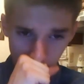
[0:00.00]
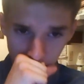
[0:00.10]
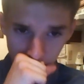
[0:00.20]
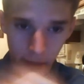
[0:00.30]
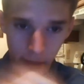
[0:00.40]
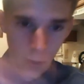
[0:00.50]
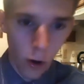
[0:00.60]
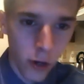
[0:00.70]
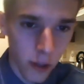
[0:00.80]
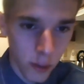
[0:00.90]
And then the
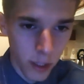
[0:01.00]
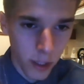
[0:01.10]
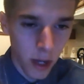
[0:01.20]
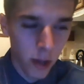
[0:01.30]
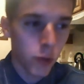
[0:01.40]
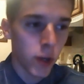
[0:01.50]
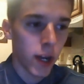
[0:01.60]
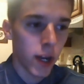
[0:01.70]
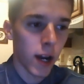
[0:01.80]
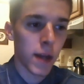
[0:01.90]
audios with the other
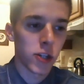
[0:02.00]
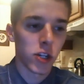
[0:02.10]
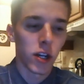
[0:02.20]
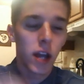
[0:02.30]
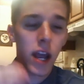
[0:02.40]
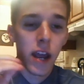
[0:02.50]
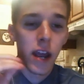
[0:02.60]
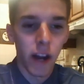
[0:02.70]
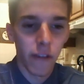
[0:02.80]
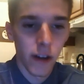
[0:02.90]
3 that I mentioned.
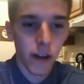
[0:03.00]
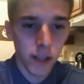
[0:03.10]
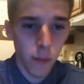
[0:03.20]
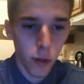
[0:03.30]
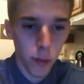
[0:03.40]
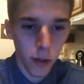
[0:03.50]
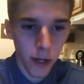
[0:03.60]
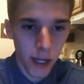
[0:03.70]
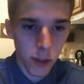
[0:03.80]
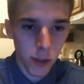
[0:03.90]
Very, very simple to
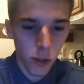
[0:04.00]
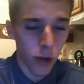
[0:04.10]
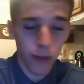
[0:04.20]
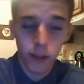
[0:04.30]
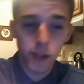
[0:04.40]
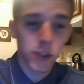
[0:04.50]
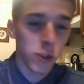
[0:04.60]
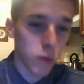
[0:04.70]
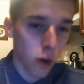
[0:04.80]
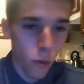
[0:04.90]
plug into. You don't have to listen
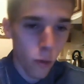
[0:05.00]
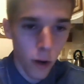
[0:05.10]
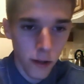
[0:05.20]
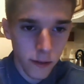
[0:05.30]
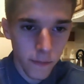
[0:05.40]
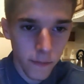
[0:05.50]
to it all at once.